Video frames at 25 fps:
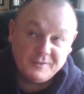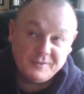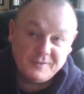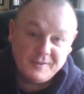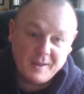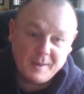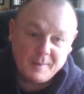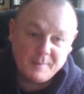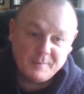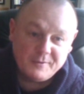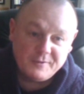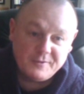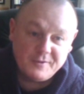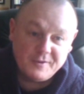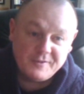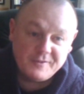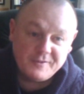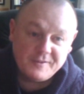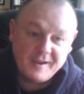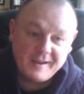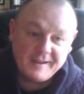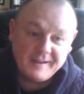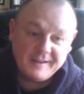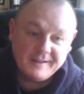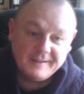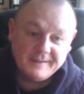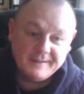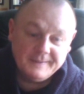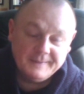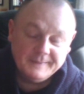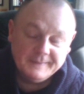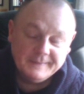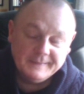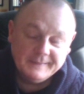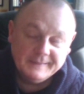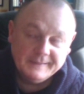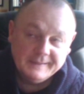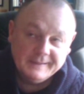But
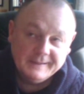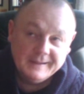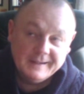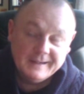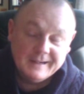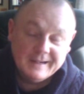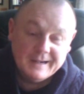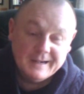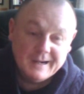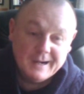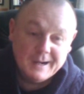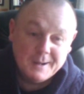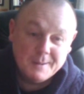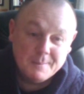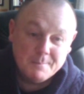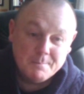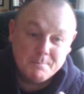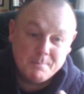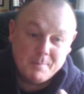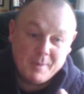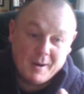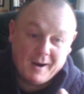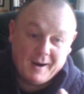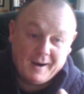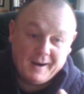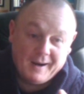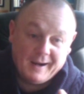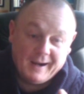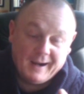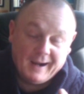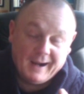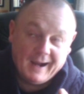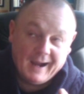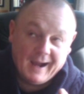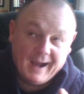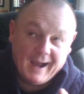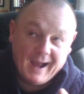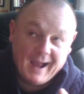in the meantime,
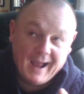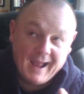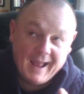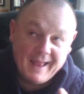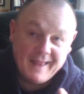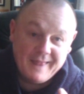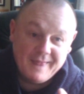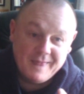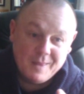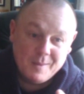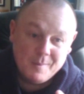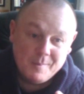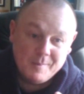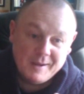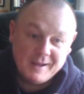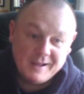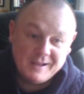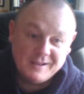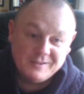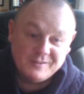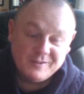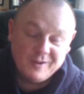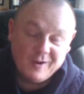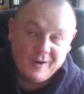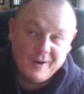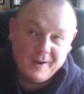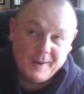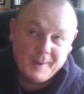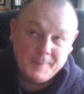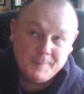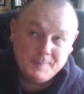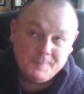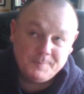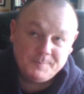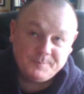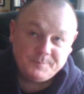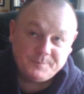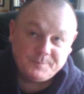watch out for
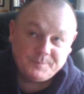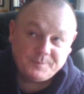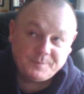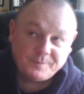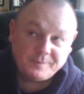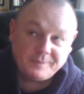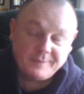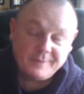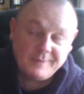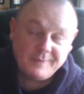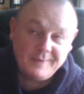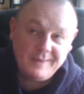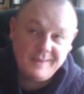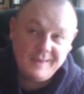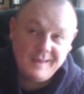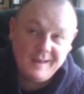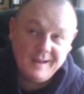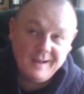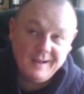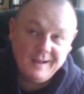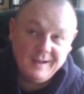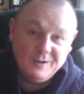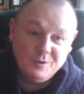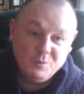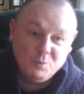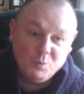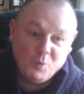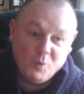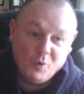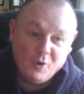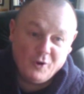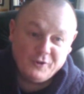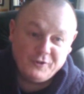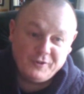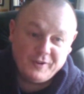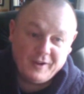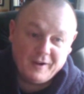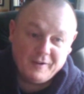that newsletter
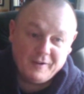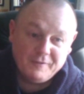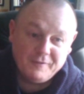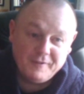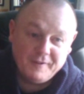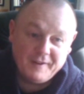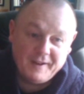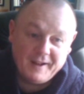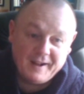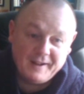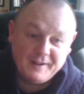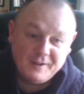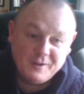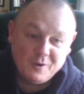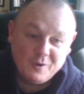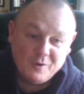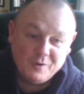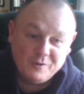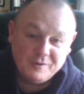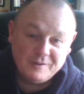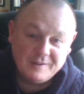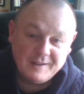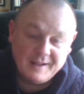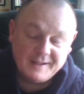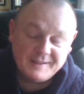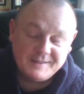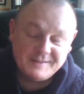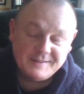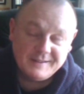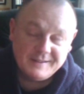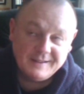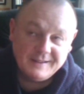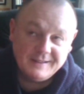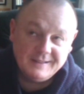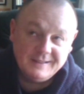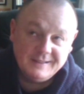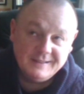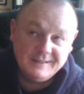that I give you a deeper
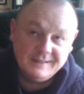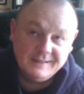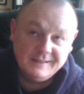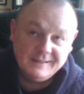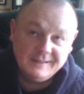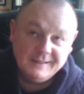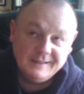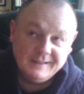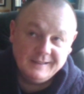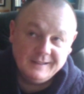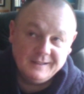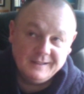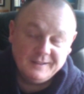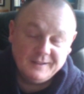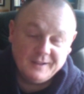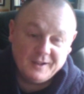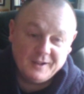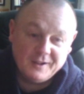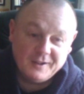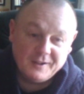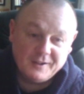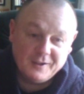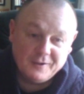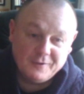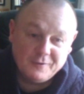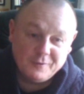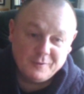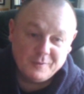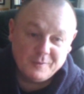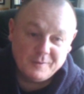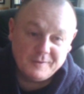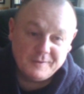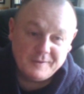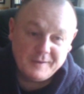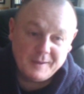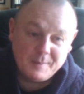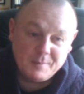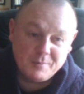understanding of what moved
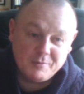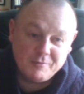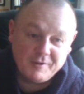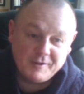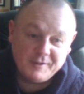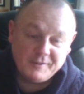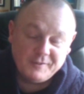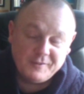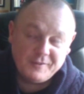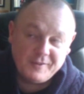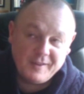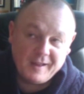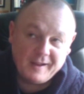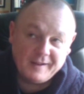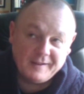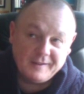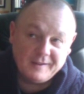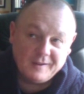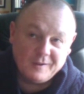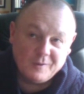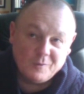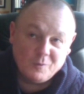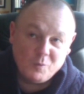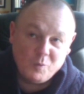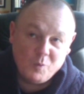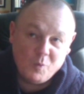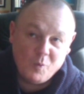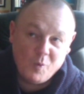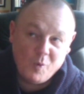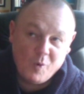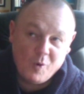through me last night